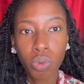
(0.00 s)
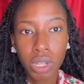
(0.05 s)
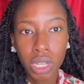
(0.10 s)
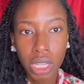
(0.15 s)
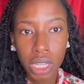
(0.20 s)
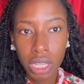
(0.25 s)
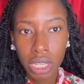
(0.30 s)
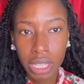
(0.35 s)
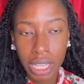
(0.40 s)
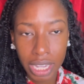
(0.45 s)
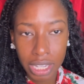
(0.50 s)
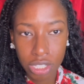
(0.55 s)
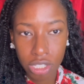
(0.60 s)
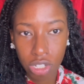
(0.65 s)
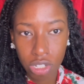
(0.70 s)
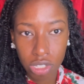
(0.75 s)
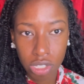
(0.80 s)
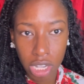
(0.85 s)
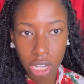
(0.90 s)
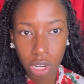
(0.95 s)

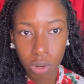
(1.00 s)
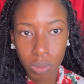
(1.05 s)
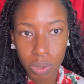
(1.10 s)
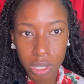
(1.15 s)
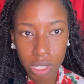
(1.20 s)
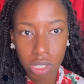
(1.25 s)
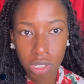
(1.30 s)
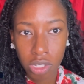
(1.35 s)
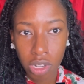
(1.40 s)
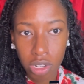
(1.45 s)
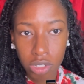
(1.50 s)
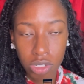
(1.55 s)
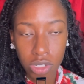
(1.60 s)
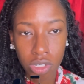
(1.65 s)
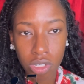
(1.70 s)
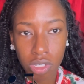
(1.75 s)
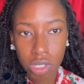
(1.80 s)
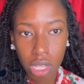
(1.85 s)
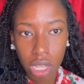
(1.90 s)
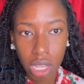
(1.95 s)
there's like a
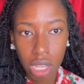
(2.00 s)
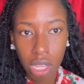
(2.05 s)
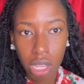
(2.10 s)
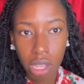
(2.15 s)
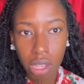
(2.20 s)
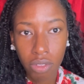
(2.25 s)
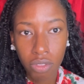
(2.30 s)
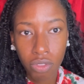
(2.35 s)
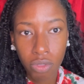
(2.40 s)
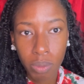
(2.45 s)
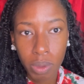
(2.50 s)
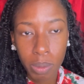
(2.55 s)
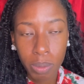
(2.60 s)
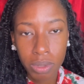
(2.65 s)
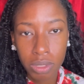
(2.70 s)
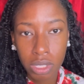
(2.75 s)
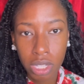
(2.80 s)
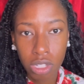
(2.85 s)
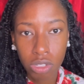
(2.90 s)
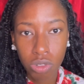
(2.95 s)
resurgence of
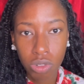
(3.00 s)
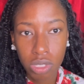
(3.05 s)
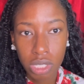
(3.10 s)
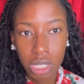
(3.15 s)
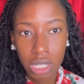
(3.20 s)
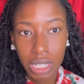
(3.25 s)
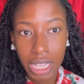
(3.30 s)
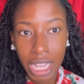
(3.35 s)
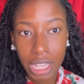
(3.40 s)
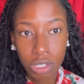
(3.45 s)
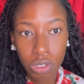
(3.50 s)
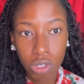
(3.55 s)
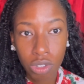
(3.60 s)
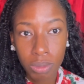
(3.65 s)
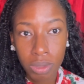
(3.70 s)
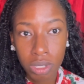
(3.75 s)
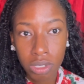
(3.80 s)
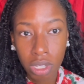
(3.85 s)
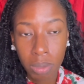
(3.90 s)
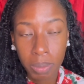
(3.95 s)
people's interest in classical
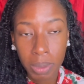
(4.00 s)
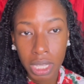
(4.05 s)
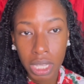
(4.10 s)
music,